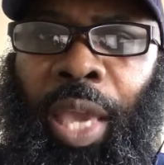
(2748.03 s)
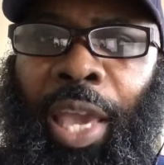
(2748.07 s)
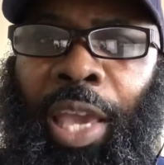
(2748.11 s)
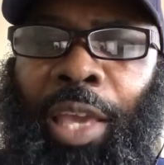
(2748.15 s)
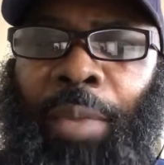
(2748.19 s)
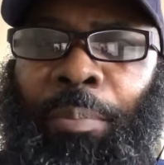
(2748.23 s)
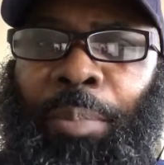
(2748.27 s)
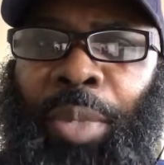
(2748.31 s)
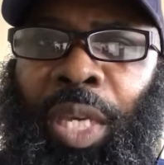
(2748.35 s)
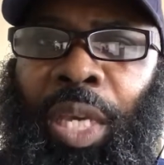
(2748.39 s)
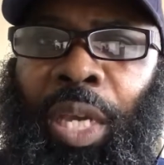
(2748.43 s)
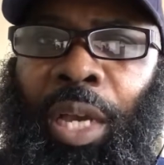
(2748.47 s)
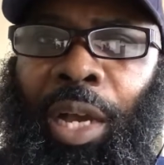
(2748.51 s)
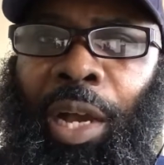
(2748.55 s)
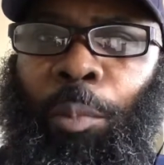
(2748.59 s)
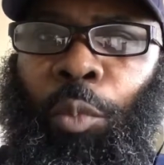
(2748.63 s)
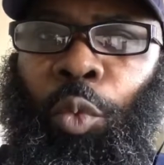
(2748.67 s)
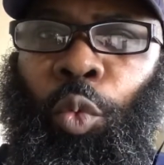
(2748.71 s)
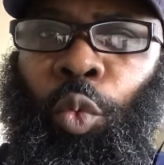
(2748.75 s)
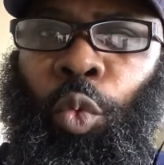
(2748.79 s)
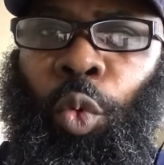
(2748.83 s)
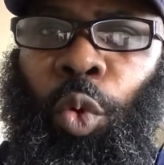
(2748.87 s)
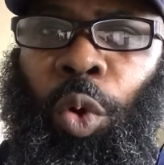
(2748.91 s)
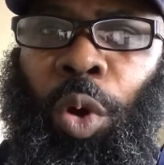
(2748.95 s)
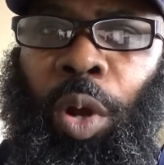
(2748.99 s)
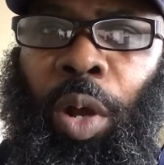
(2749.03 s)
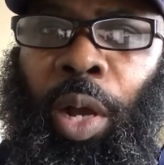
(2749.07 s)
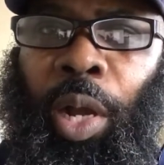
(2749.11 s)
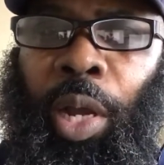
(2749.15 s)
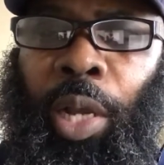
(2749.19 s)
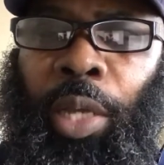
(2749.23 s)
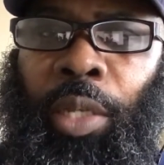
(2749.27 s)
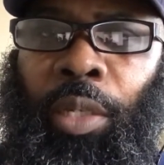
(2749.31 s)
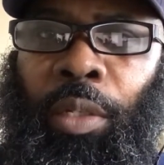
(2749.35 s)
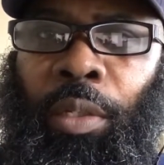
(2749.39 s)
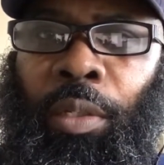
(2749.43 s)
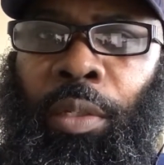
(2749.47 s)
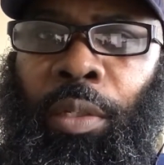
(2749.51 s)
and become
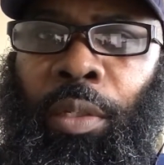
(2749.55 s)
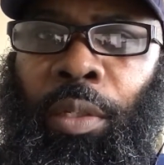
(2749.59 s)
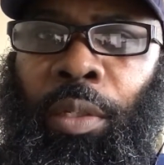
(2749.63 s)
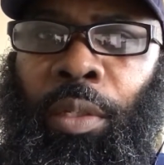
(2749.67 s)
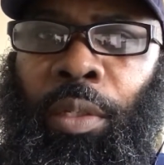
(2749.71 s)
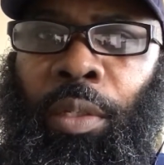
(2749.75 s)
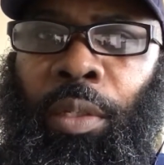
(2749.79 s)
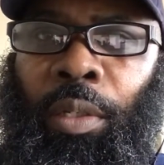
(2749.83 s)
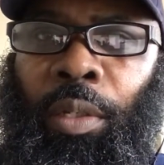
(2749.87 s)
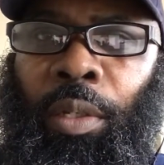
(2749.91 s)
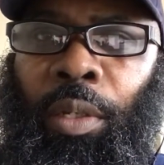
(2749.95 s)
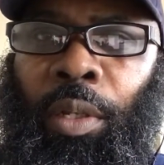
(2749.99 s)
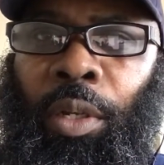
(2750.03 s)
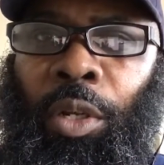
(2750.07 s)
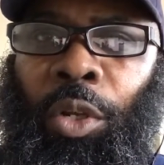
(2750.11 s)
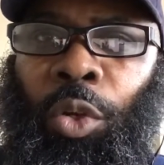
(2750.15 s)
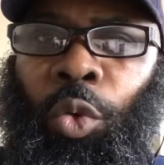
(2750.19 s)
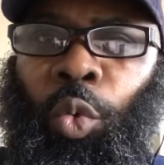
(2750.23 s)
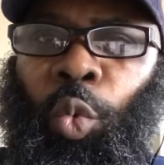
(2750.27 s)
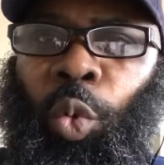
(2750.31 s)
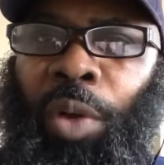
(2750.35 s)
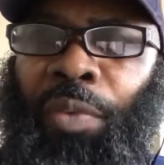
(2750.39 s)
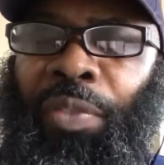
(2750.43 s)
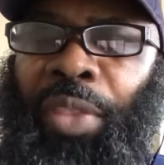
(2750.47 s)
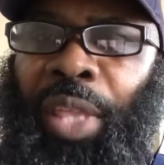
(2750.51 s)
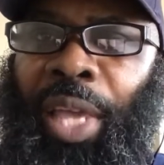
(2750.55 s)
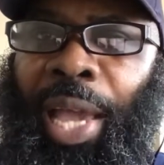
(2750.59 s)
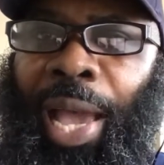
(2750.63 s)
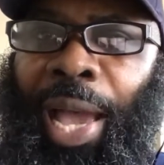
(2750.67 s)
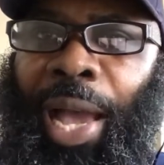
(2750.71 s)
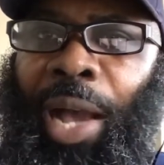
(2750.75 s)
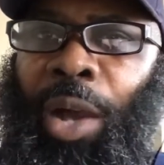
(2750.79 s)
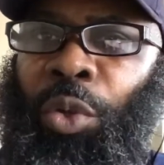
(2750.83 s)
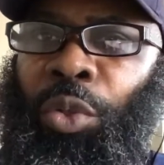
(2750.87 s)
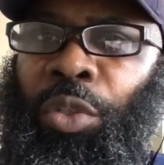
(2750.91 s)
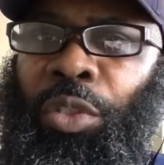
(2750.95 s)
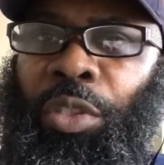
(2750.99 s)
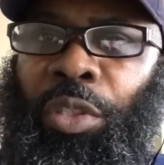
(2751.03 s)
one with the
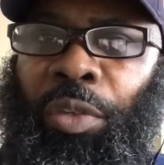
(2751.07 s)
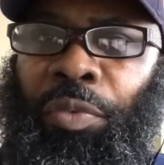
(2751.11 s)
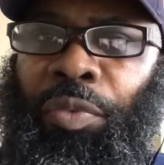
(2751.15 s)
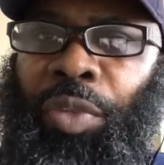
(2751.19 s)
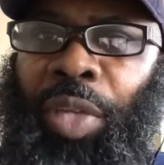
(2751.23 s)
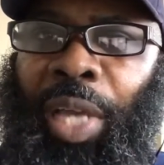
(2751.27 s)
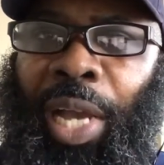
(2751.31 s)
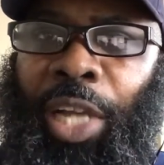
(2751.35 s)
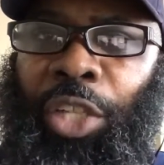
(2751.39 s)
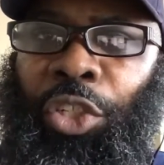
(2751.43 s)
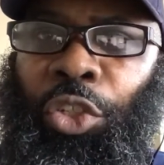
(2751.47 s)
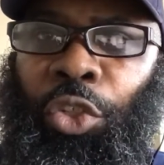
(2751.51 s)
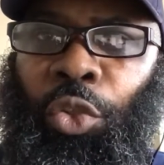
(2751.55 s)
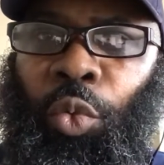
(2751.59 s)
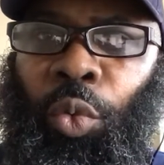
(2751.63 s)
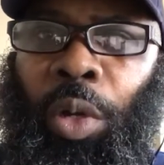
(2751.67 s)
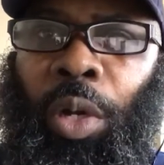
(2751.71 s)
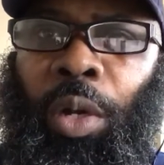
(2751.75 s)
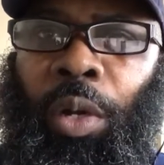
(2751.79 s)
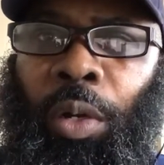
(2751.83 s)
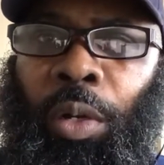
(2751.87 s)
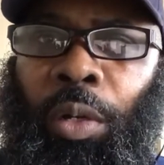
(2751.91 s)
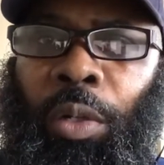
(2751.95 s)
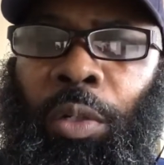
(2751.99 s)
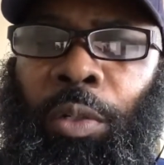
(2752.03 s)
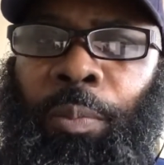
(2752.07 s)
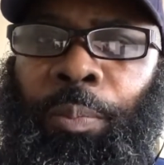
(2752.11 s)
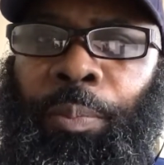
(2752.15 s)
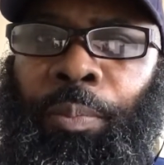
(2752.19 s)
house of Yasharal,